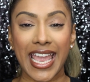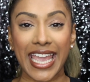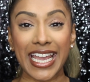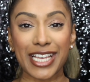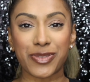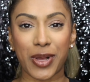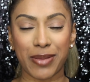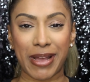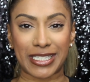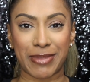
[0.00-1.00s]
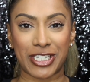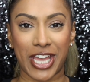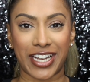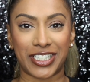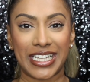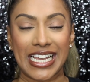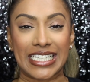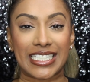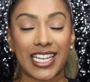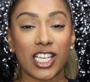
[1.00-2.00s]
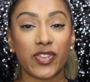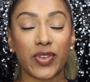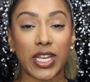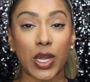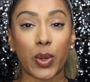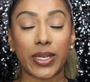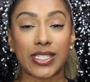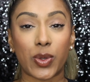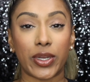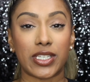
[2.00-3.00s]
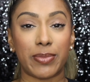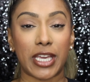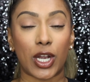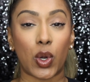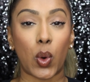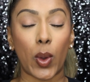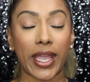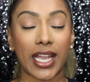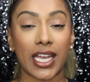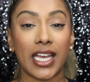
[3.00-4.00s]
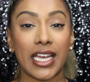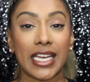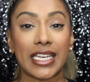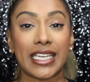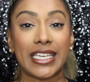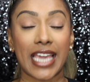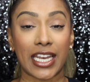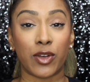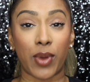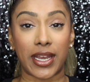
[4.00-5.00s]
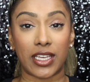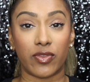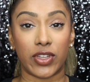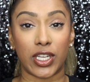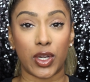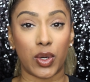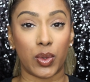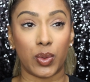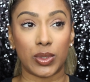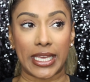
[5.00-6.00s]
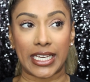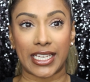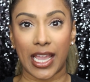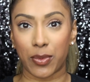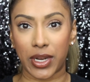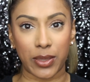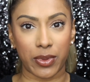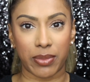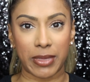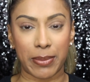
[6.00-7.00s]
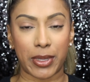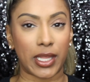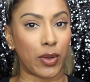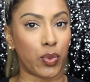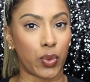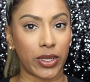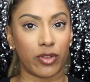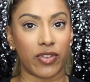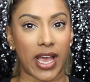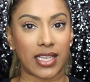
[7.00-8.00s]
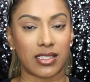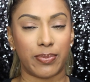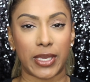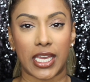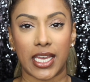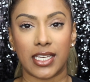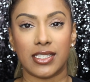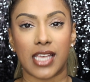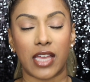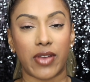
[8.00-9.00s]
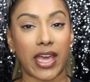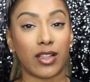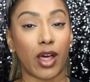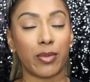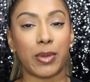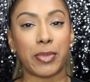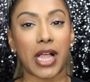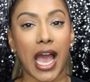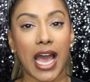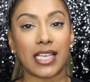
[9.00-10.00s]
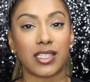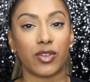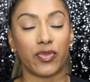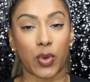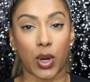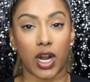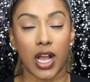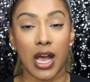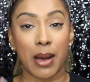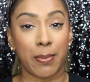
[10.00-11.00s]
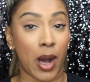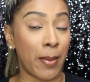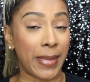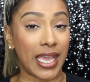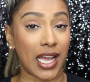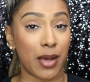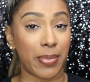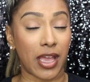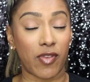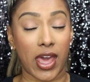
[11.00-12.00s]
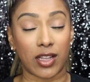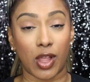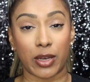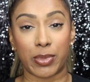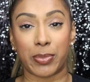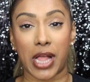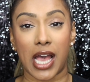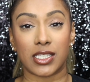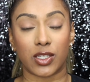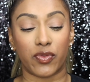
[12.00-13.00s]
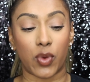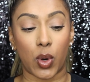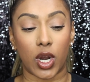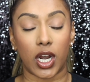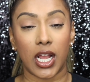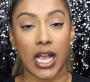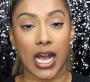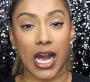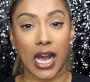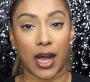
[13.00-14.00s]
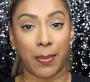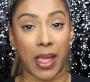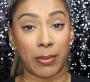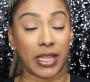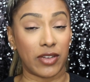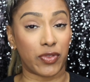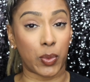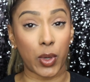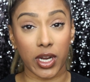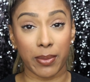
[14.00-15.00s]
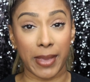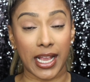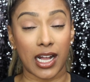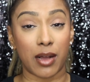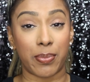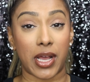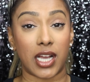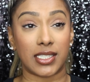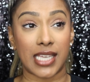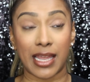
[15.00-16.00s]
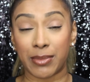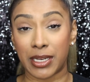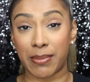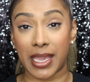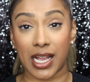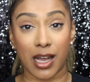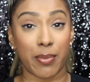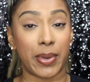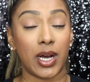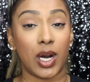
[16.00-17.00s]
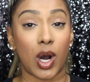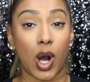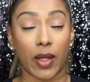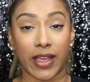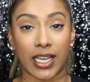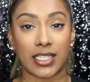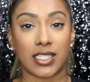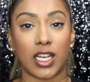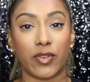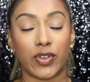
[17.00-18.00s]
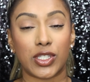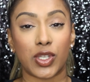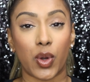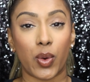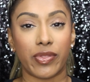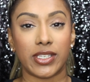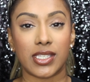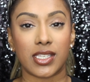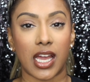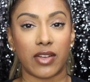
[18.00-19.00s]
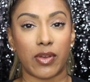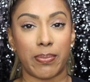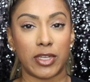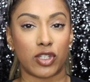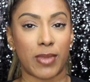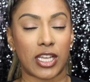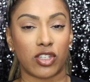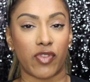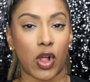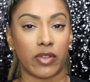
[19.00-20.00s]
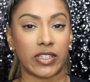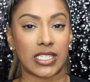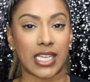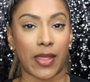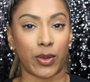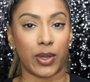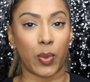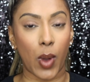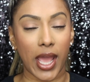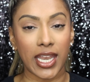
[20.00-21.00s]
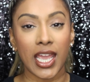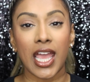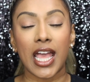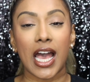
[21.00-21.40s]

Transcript: Hey guys, welcome back to my channel. Today's video is going to be a quick getting ready video, like a get ready with me, but like real fast, because I've had a lot of people ask for mom makeup. I've had a lot of people ask for I'm late for work makeup, 10-minute makeup, all that kind of stuff. So this is kind of a mishmash of all of it together in one.